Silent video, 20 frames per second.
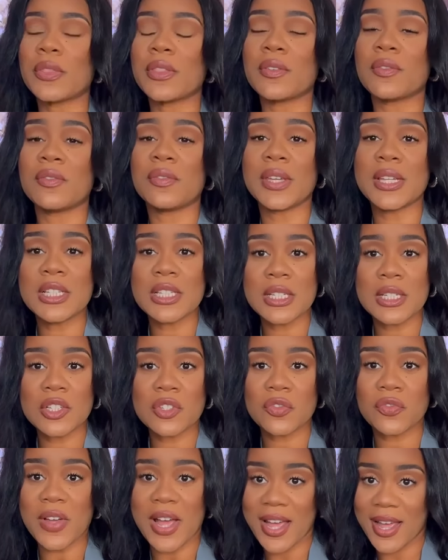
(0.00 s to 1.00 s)
the
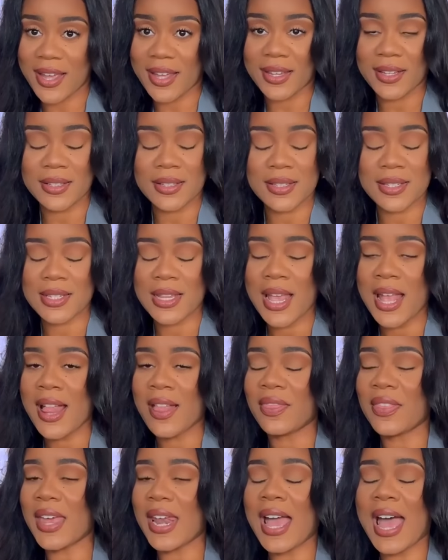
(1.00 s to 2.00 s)
vintage finds
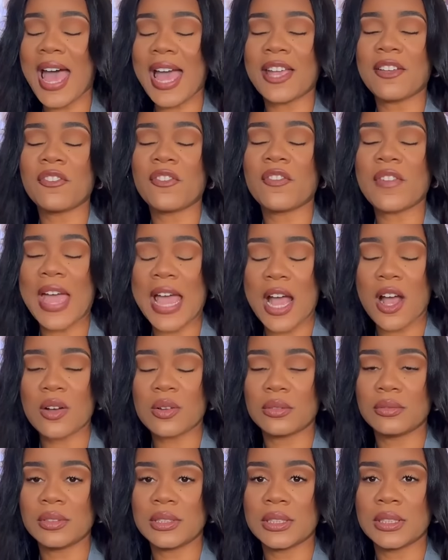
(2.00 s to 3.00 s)
that I
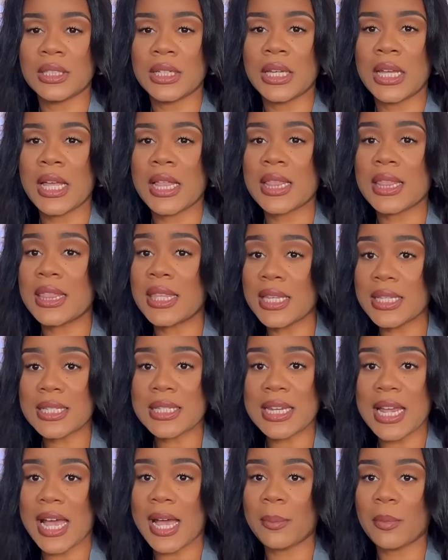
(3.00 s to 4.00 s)
found
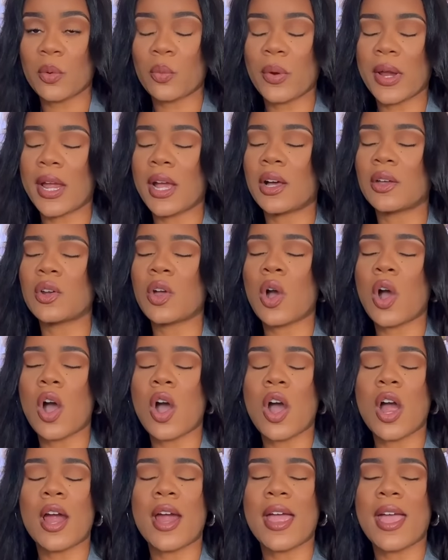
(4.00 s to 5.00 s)
this time around
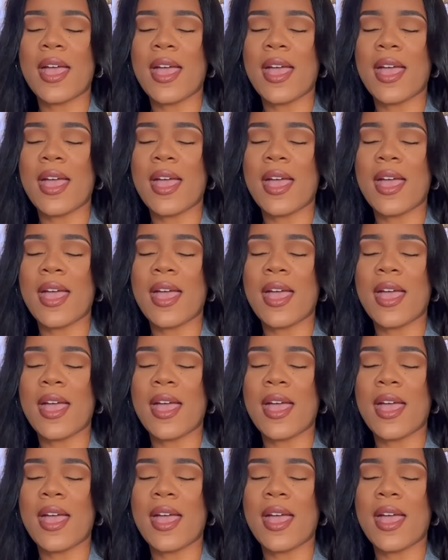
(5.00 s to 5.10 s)
are